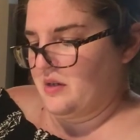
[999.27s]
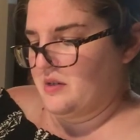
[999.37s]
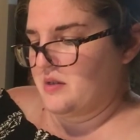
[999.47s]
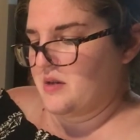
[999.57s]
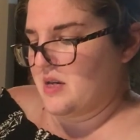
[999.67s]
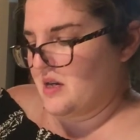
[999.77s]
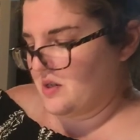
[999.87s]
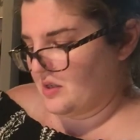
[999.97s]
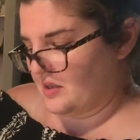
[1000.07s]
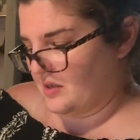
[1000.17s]
So yeah,
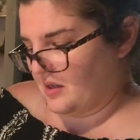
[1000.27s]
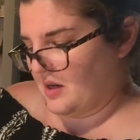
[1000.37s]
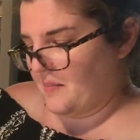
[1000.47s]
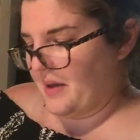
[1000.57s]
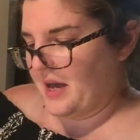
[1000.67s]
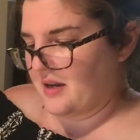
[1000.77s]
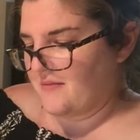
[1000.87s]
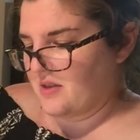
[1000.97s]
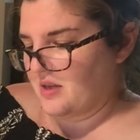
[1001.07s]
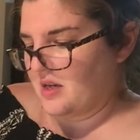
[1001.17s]
just kind of pack
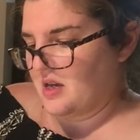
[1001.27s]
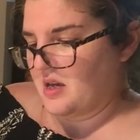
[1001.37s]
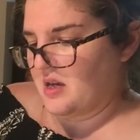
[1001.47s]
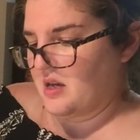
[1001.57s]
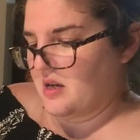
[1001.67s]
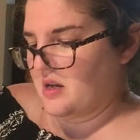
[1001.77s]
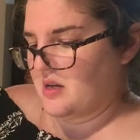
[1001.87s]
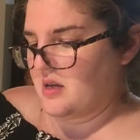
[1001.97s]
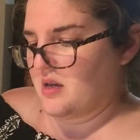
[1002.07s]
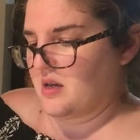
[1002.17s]
everything in.
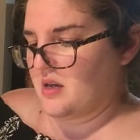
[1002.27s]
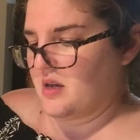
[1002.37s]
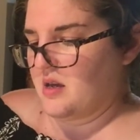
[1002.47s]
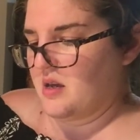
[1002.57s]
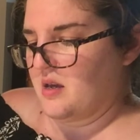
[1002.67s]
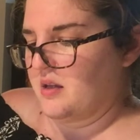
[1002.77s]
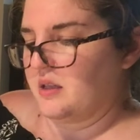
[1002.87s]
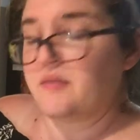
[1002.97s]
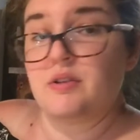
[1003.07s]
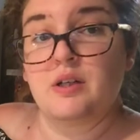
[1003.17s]

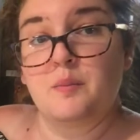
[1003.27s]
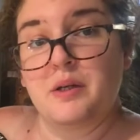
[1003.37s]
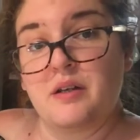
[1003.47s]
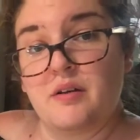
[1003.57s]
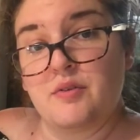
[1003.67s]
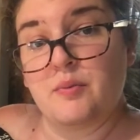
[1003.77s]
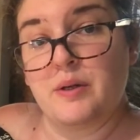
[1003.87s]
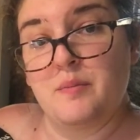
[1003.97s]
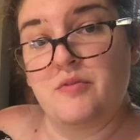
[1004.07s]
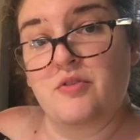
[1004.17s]
Leave a little bit of a
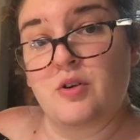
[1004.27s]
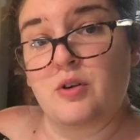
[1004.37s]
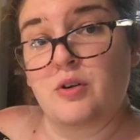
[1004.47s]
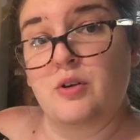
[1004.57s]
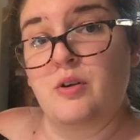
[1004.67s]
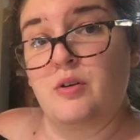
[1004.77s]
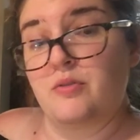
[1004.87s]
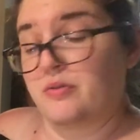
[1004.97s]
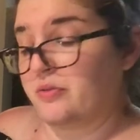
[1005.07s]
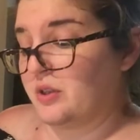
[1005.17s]
rim for
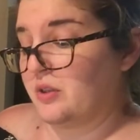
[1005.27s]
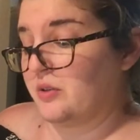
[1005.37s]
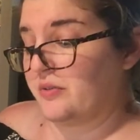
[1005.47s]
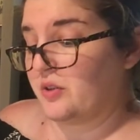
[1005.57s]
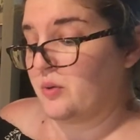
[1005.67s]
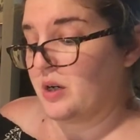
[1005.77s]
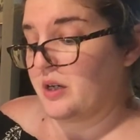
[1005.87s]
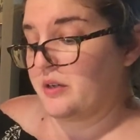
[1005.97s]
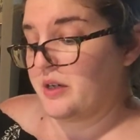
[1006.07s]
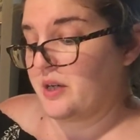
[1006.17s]
overflow if you're
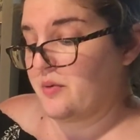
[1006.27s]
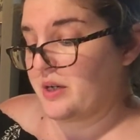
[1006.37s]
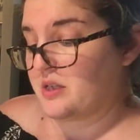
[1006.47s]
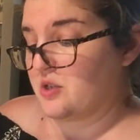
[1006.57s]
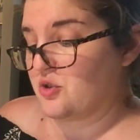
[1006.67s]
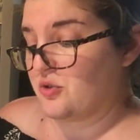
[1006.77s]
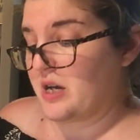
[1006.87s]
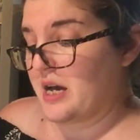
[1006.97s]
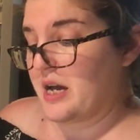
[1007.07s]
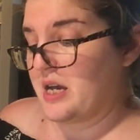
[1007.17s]
watering when it's
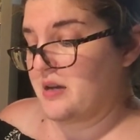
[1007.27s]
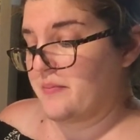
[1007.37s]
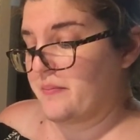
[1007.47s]
dry.